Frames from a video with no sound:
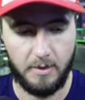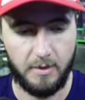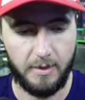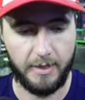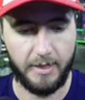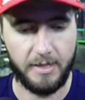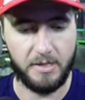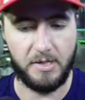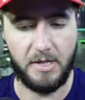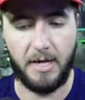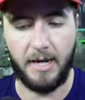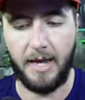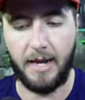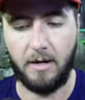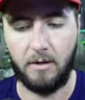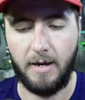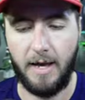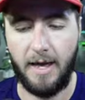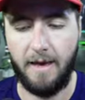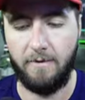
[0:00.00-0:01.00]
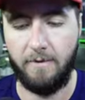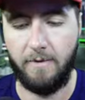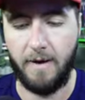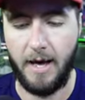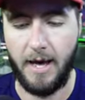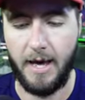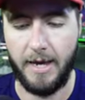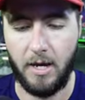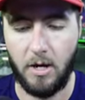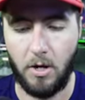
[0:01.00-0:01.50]
Like I said, I don't have
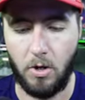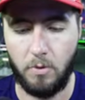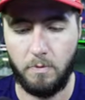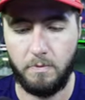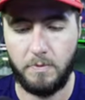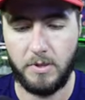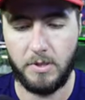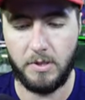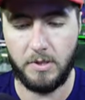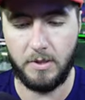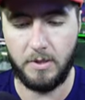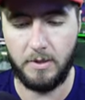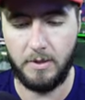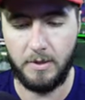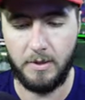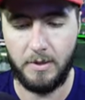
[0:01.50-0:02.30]
high hopes